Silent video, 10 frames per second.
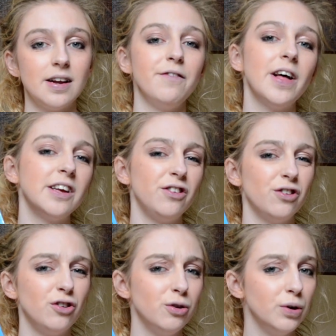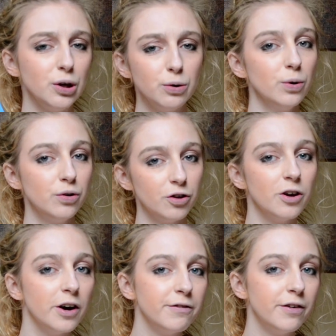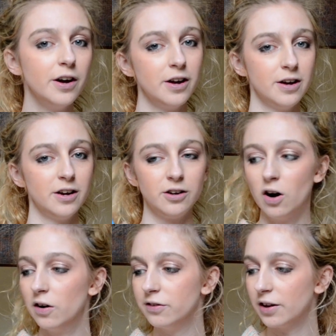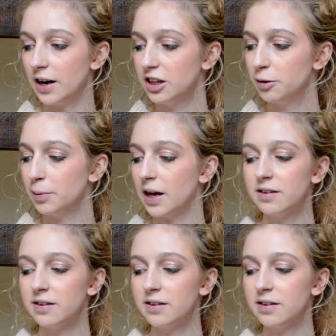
I feel like it's just too new to have got onto the list. But yeah,